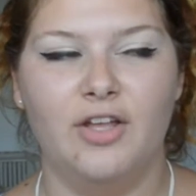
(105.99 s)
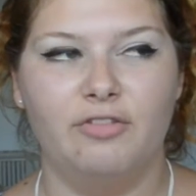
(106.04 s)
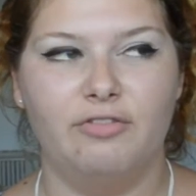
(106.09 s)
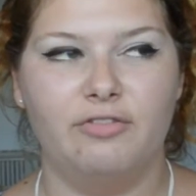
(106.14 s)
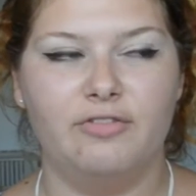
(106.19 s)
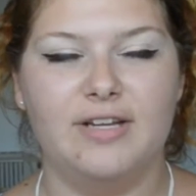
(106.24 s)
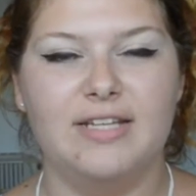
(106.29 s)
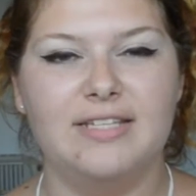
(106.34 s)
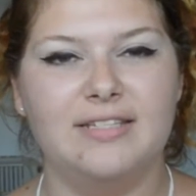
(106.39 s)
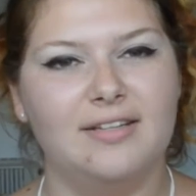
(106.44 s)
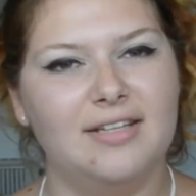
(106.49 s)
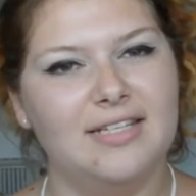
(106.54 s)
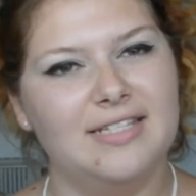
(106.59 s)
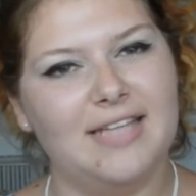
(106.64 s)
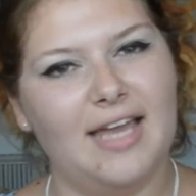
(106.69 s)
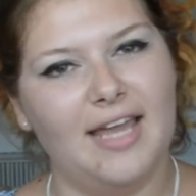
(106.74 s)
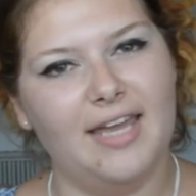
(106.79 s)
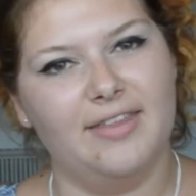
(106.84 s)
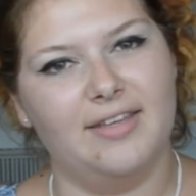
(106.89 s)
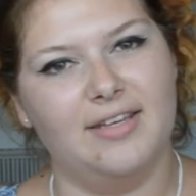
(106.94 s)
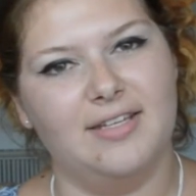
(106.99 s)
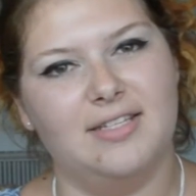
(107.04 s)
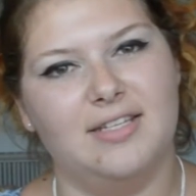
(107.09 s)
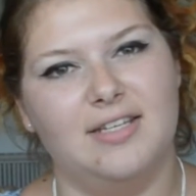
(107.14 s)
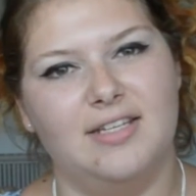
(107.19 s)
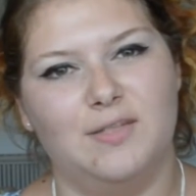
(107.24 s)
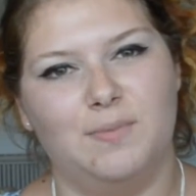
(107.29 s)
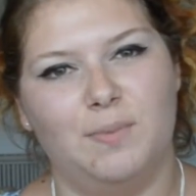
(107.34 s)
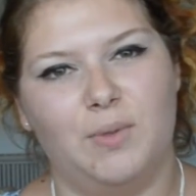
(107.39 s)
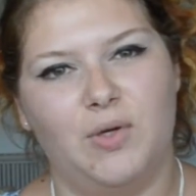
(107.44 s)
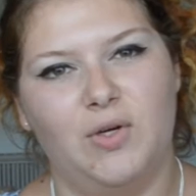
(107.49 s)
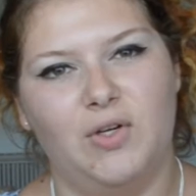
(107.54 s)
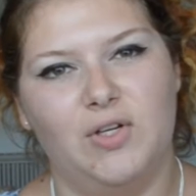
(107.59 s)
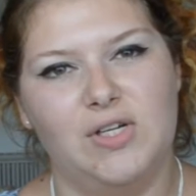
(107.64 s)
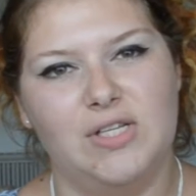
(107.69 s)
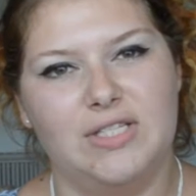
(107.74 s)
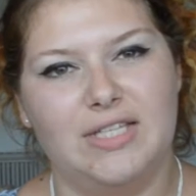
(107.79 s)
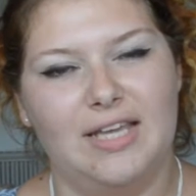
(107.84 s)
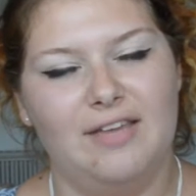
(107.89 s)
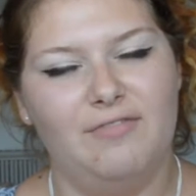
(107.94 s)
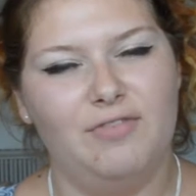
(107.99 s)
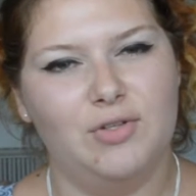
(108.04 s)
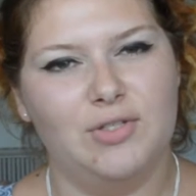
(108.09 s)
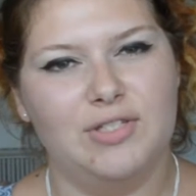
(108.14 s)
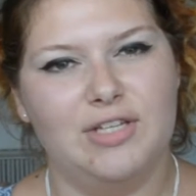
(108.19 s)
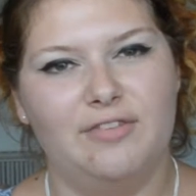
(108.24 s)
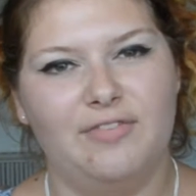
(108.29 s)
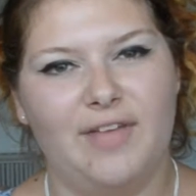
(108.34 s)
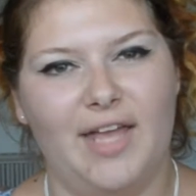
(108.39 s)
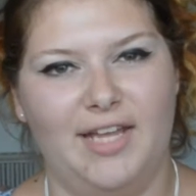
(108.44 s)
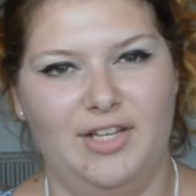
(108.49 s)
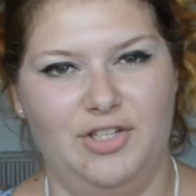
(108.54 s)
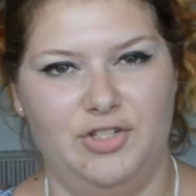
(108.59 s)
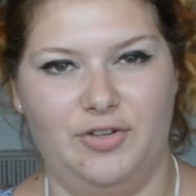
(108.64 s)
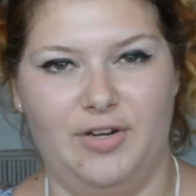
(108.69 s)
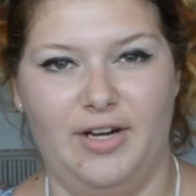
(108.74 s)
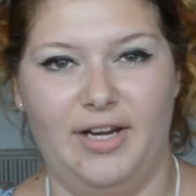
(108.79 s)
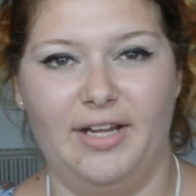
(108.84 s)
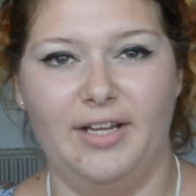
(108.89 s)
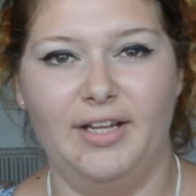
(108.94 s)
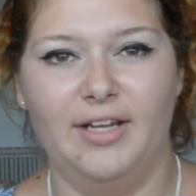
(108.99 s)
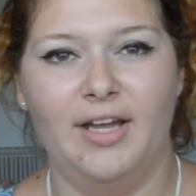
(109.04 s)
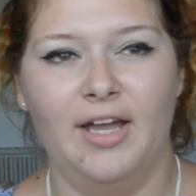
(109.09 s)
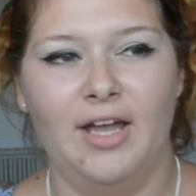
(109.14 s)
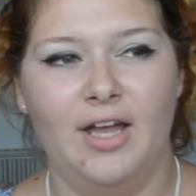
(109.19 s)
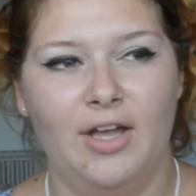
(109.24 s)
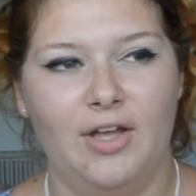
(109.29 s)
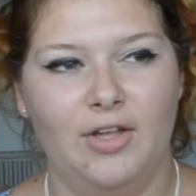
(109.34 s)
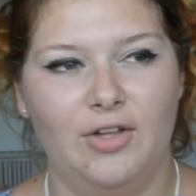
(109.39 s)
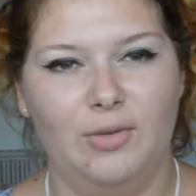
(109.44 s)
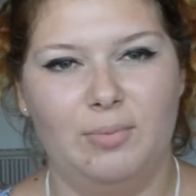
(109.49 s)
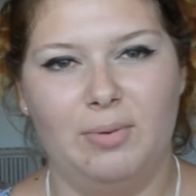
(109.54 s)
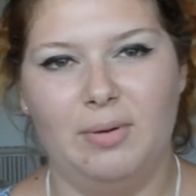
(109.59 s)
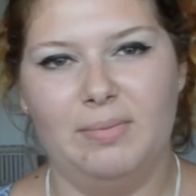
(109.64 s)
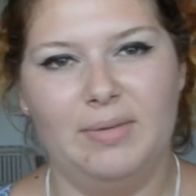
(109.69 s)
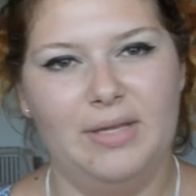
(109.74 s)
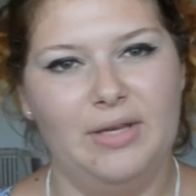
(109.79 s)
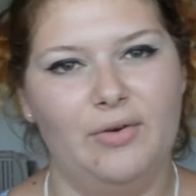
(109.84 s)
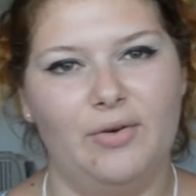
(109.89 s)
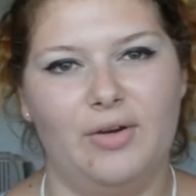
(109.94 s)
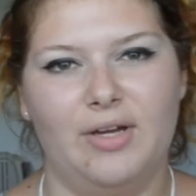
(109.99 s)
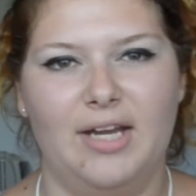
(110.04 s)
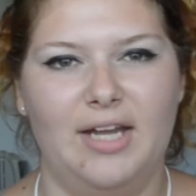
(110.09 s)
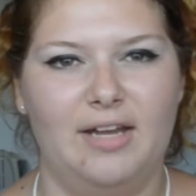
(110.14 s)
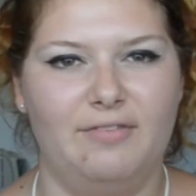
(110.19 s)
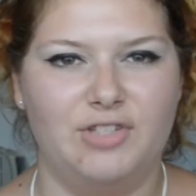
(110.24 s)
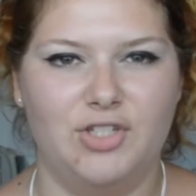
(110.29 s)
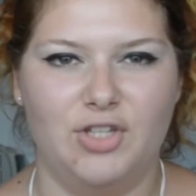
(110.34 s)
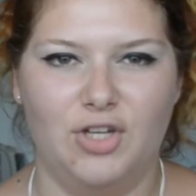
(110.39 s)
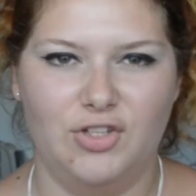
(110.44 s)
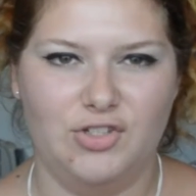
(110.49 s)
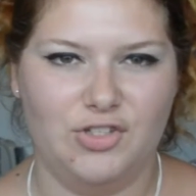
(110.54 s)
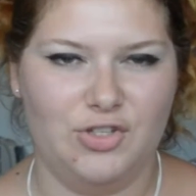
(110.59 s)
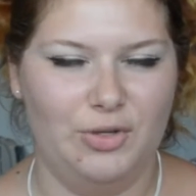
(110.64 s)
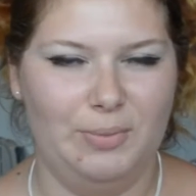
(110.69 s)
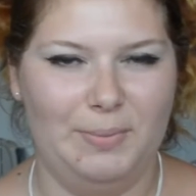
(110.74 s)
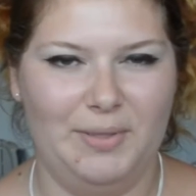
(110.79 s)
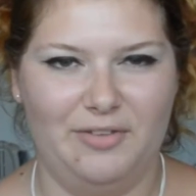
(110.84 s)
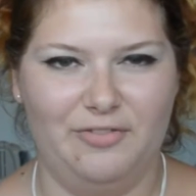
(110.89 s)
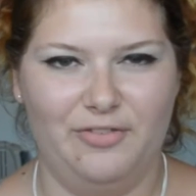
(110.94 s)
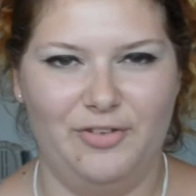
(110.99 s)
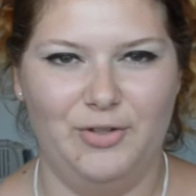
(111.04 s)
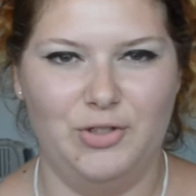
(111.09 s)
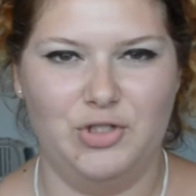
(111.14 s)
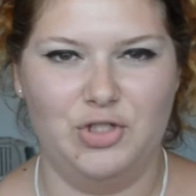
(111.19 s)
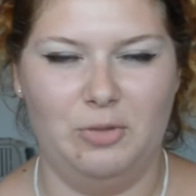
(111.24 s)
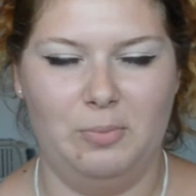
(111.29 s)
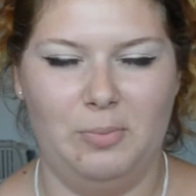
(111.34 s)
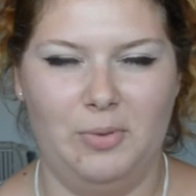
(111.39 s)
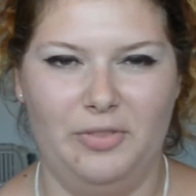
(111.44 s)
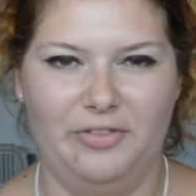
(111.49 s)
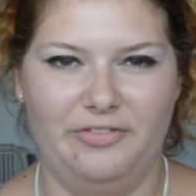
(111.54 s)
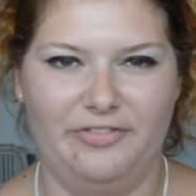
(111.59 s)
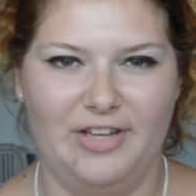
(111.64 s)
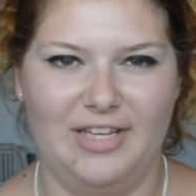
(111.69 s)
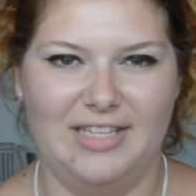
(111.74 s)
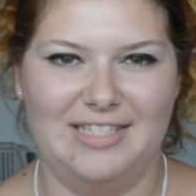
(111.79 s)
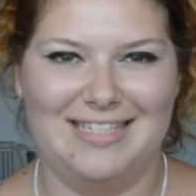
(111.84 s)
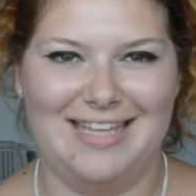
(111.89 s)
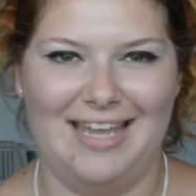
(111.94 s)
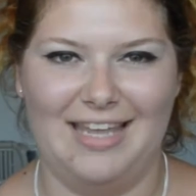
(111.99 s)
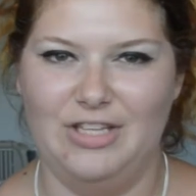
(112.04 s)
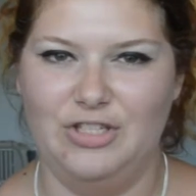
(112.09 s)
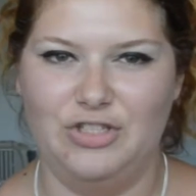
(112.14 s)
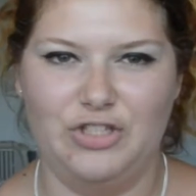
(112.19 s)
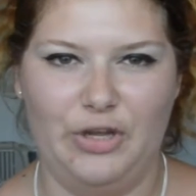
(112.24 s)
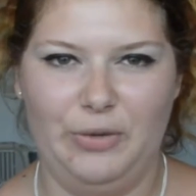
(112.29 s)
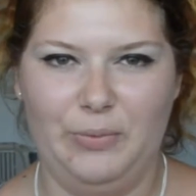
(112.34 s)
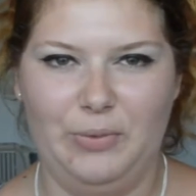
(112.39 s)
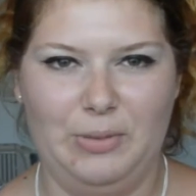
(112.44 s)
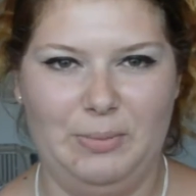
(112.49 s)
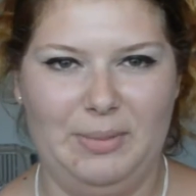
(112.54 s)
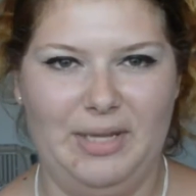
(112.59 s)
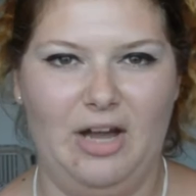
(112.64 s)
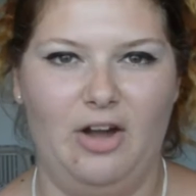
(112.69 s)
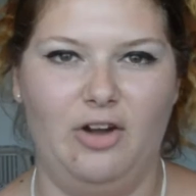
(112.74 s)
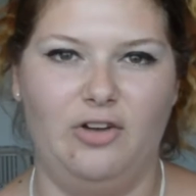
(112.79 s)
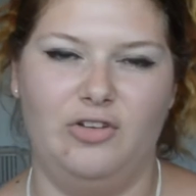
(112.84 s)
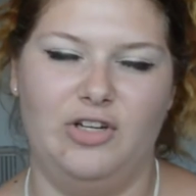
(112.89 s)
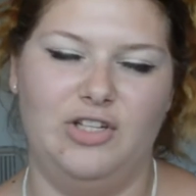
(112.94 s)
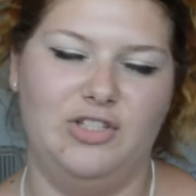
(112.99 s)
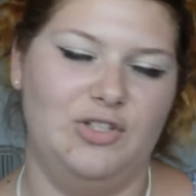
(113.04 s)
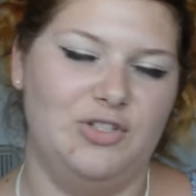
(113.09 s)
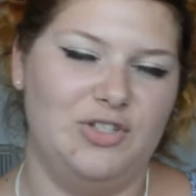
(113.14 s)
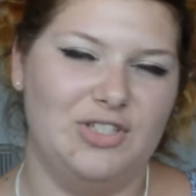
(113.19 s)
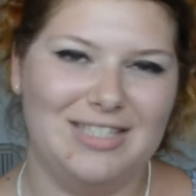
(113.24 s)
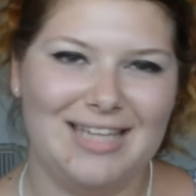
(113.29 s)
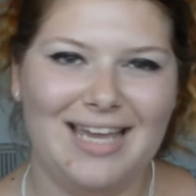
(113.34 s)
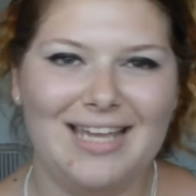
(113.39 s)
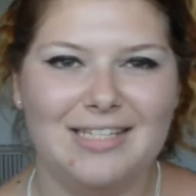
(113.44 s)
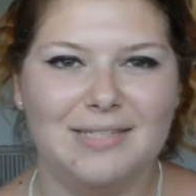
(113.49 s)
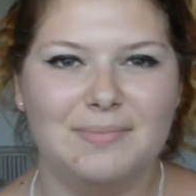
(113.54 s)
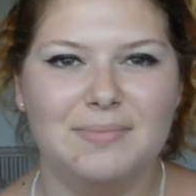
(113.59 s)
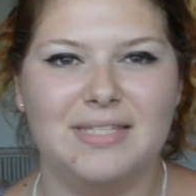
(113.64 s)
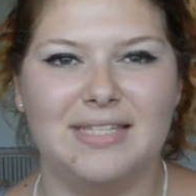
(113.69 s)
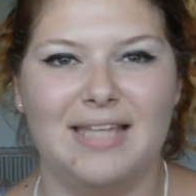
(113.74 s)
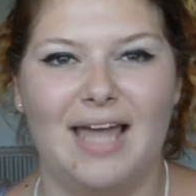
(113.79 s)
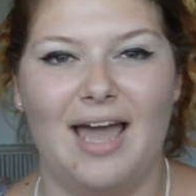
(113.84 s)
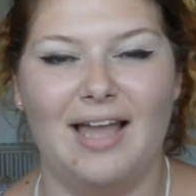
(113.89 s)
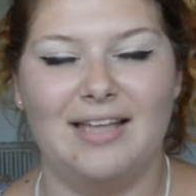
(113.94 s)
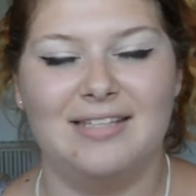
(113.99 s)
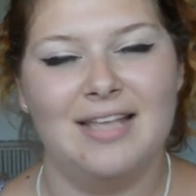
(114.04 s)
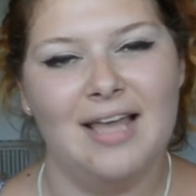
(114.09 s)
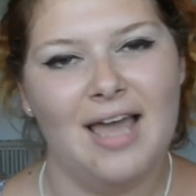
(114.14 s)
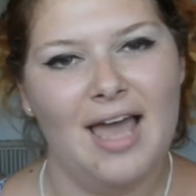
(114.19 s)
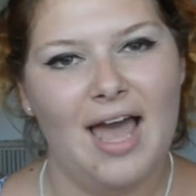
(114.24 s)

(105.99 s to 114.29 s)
The reason I say this is because if you're self-catering, you're probably not going to have a chance to do a big food shop on the first day. You don't want to be hungry, so just take some snacks.